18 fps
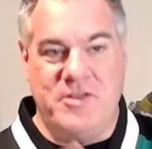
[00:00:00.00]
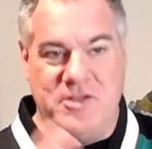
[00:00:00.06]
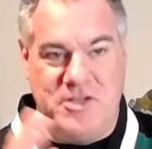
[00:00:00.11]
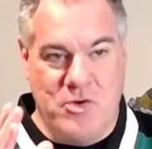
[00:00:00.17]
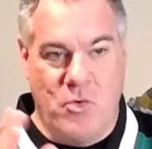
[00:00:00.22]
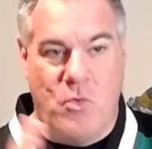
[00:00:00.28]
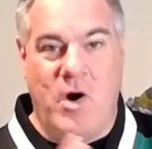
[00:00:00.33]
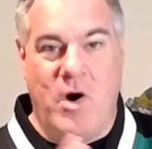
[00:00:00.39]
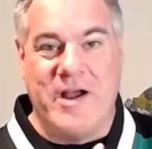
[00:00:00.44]

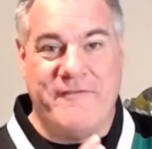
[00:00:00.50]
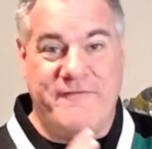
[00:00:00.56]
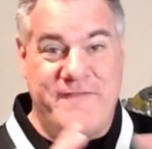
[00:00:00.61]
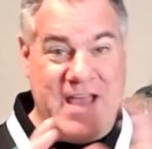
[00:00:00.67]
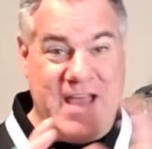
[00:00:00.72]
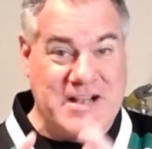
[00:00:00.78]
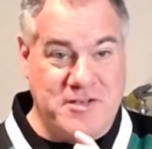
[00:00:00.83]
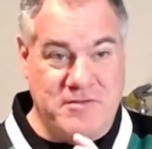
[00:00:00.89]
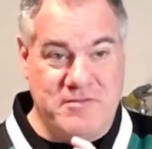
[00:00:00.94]
you'll want to
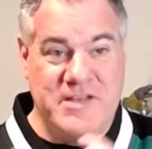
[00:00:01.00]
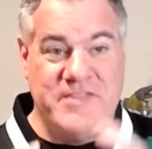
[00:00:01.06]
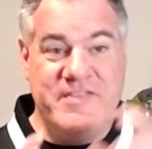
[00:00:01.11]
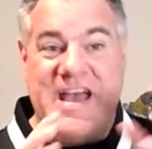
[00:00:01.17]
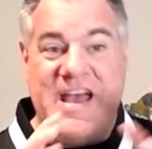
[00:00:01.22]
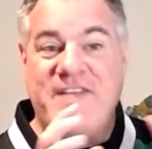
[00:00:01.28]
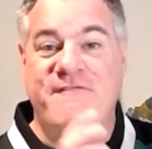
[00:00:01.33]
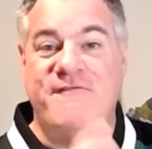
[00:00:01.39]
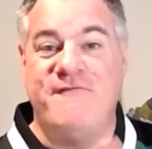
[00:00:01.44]
factor in
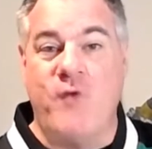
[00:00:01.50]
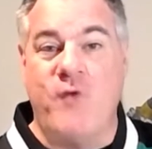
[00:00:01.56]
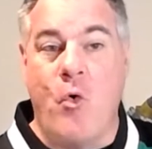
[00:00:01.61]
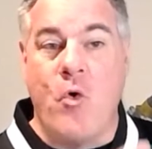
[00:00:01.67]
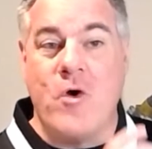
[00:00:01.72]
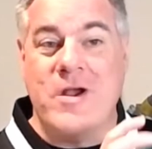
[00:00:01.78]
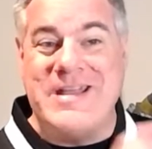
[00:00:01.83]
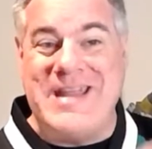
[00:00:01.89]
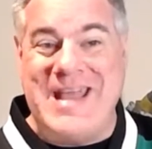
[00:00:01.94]
that
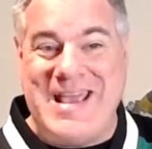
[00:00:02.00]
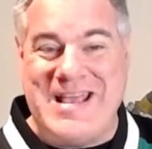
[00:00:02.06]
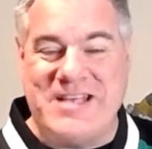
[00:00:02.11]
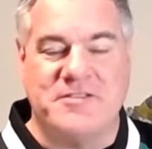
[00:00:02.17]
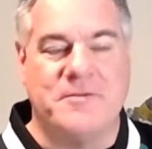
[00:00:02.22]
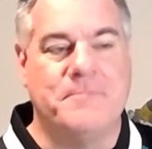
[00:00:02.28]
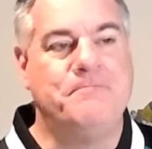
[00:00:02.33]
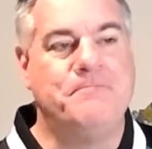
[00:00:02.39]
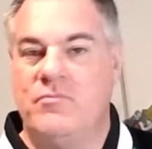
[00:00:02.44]
4
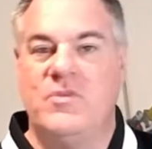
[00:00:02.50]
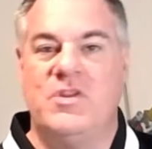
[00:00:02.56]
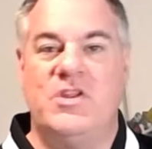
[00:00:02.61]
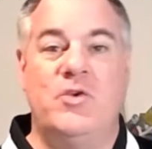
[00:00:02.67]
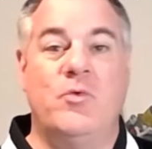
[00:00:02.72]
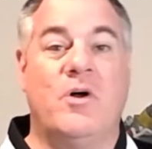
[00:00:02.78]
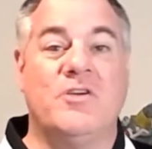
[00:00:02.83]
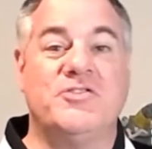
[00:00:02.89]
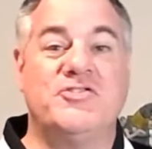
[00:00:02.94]
days. You